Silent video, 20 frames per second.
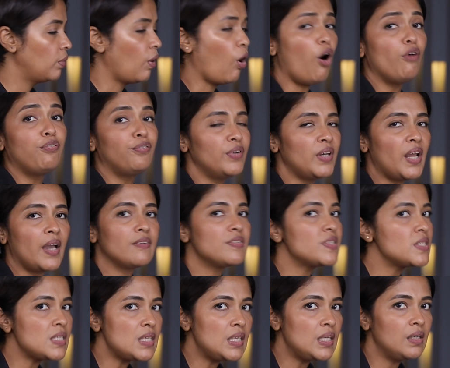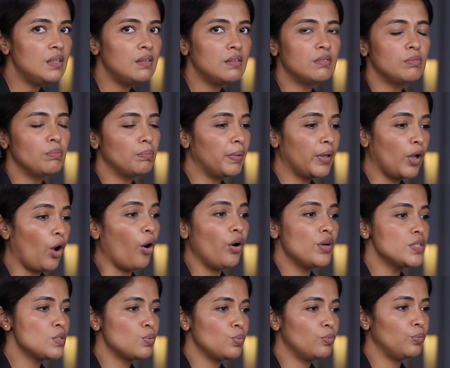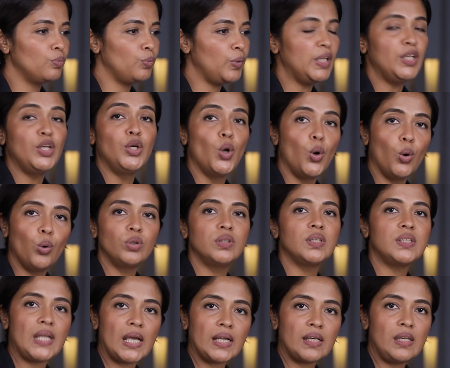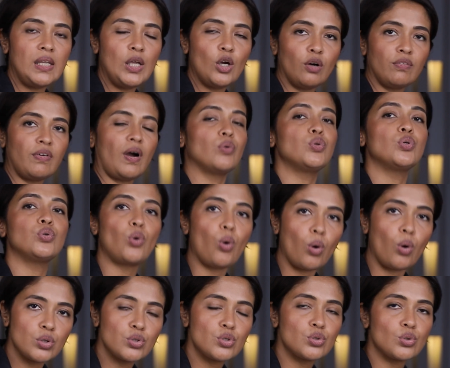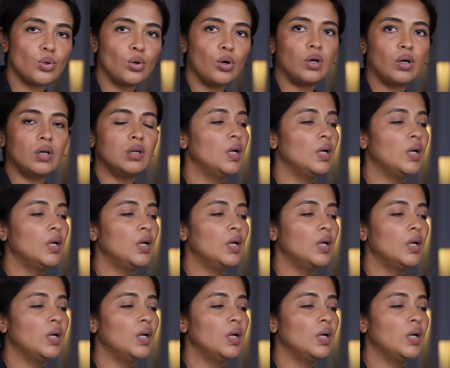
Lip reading: Often I've seen, because we know the technique of how to contour,